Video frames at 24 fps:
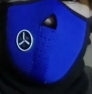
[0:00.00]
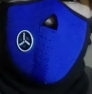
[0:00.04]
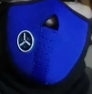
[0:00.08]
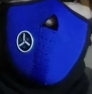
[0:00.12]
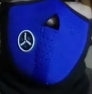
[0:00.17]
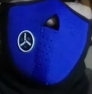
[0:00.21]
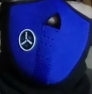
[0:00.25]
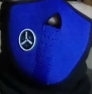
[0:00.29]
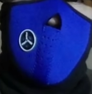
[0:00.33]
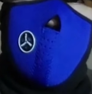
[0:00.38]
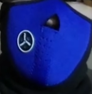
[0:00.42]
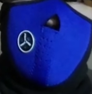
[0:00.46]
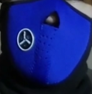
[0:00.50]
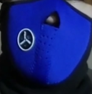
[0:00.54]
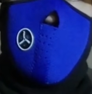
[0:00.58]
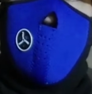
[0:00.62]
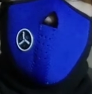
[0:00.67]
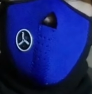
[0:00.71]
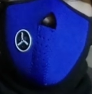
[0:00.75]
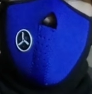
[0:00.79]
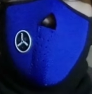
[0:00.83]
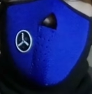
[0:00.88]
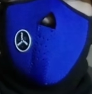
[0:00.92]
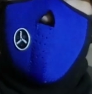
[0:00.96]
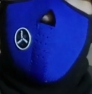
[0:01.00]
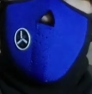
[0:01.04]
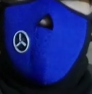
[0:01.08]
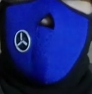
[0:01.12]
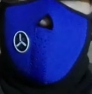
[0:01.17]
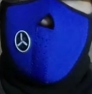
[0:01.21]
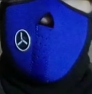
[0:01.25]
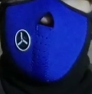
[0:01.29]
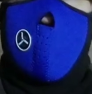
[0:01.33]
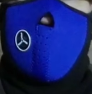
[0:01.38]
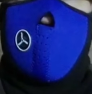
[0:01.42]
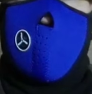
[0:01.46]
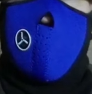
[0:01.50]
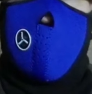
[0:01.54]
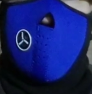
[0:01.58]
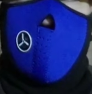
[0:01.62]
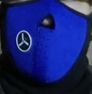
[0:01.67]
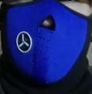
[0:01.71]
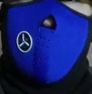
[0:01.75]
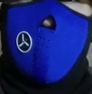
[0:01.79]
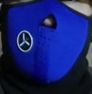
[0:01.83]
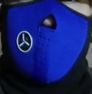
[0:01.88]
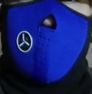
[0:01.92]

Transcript: the Mi Sphere 360 in,